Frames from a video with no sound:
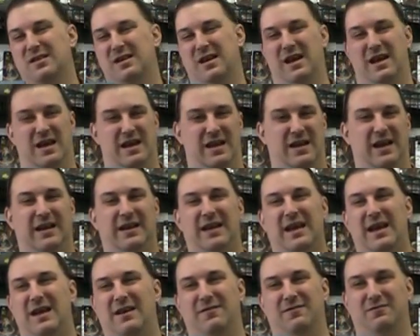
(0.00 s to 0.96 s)
and
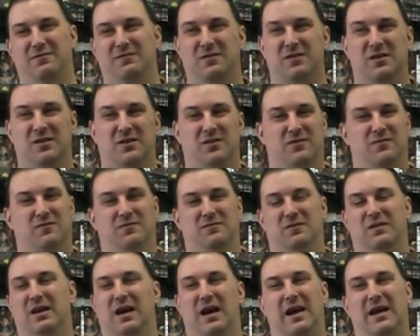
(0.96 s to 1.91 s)

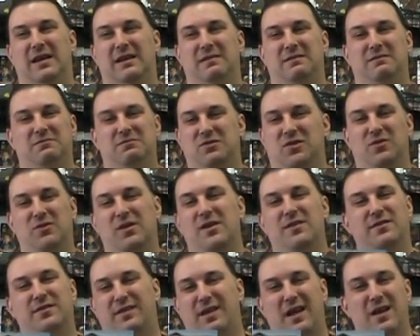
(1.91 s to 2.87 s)
I don't
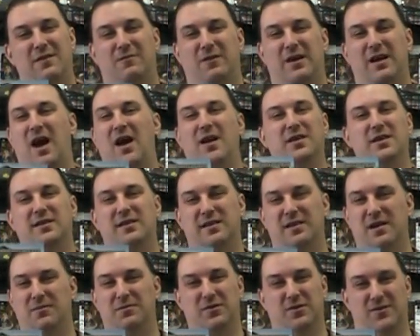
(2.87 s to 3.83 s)
understand why
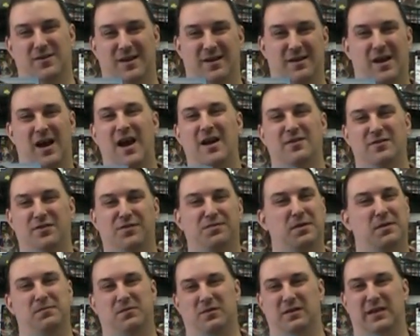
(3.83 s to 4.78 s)
IDW hires
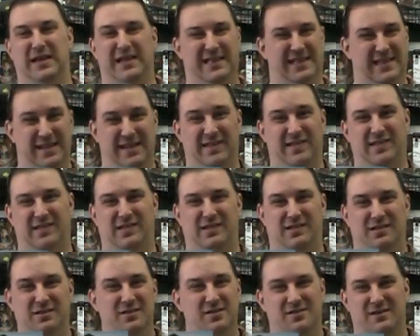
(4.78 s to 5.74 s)
people like
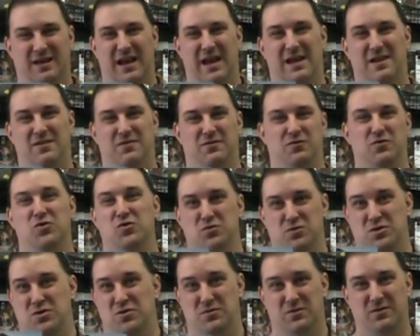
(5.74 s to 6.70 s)
this and
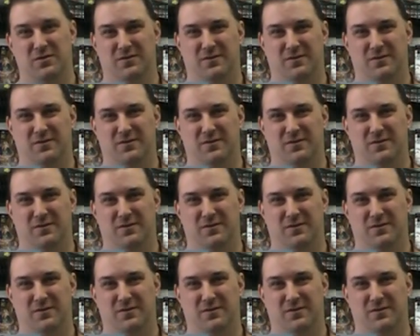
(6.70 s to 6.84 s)
Uru.